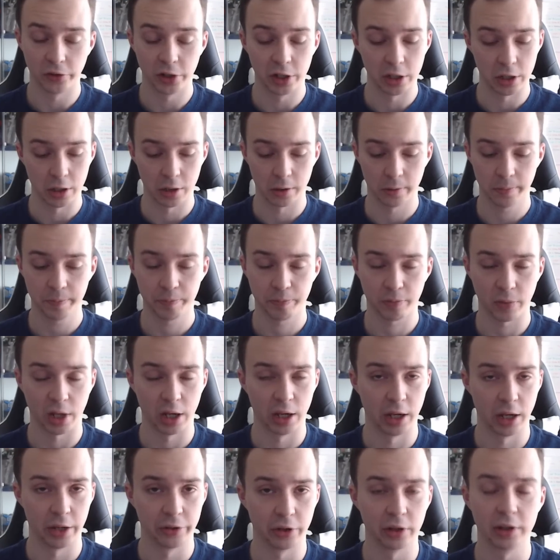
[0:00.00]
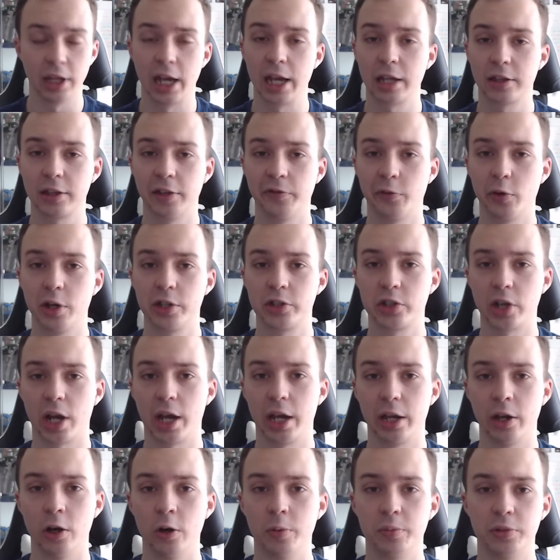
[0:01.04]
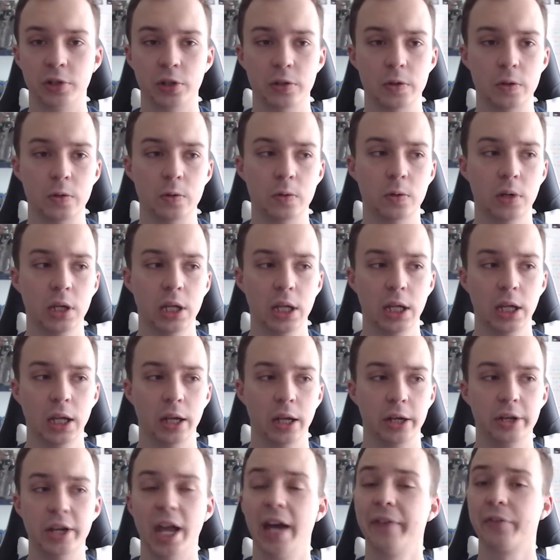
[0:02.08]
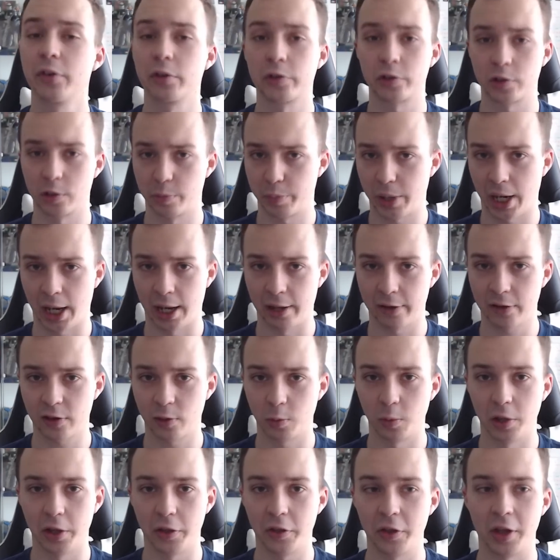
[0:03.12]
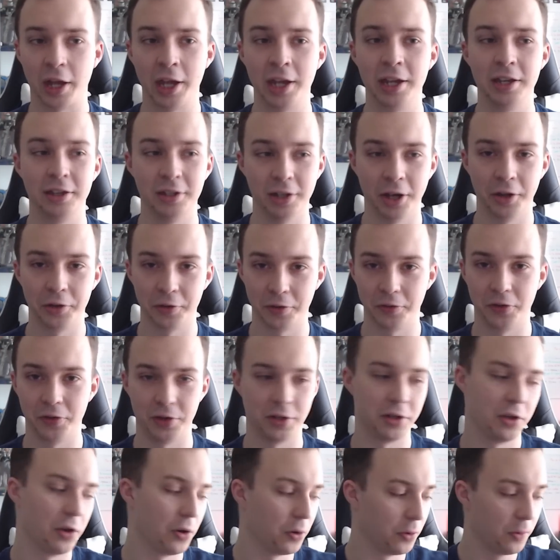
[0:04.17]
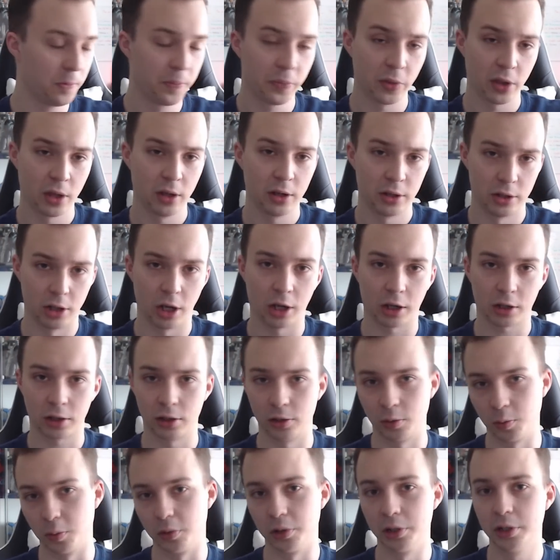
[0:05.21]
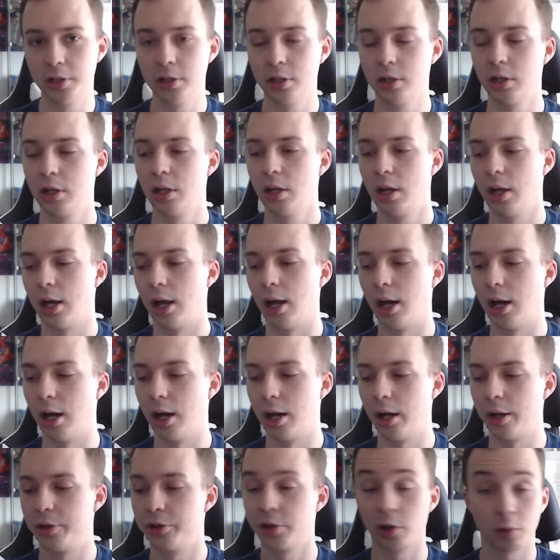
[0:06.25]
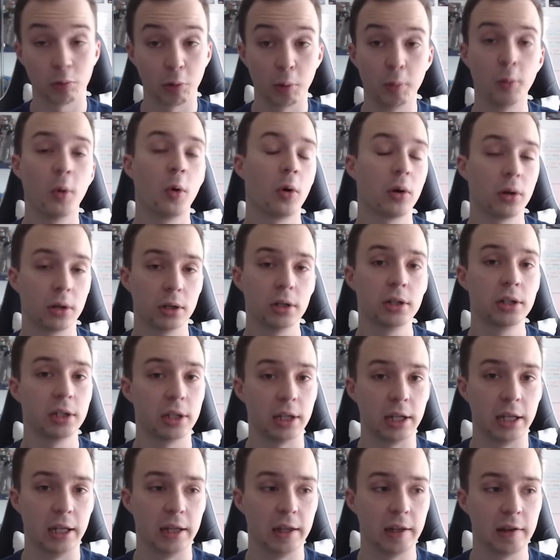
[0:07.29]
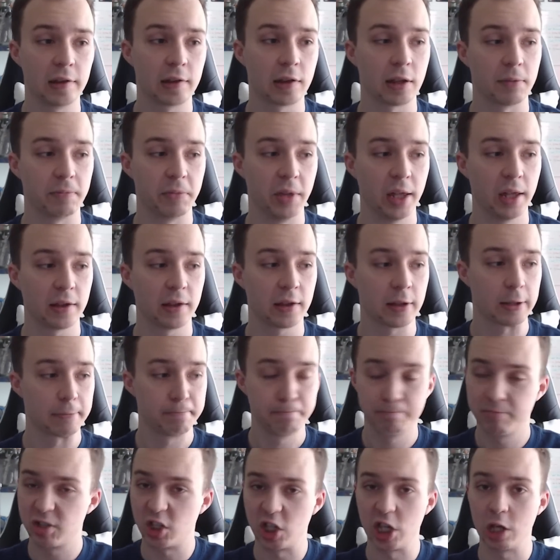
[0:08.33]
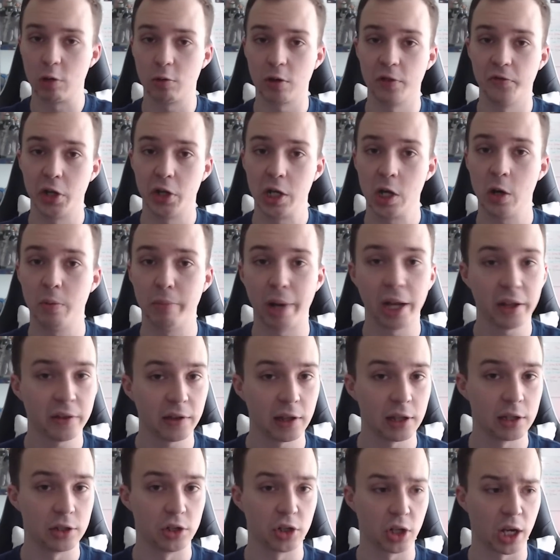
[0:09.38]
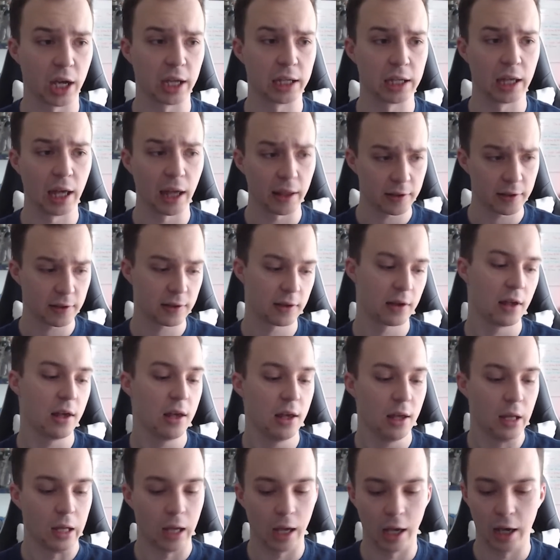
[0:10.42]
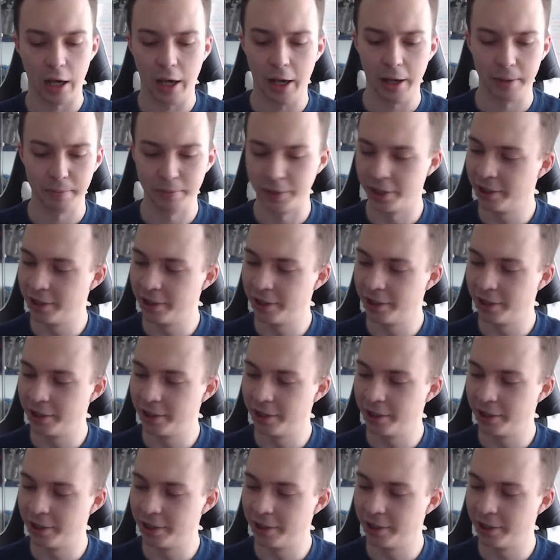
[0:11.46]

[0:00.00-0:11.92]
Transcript: video, uh, the length of which I hope to never surpass with another video, knock on wood. Uh, your reward is this secret video message, I guess. Um,